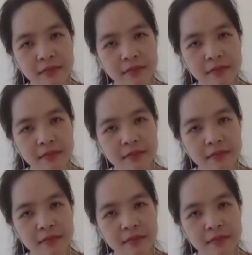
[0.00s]

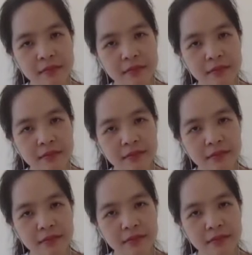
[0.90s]

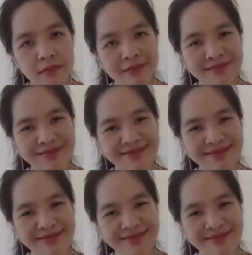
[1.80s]
(silent)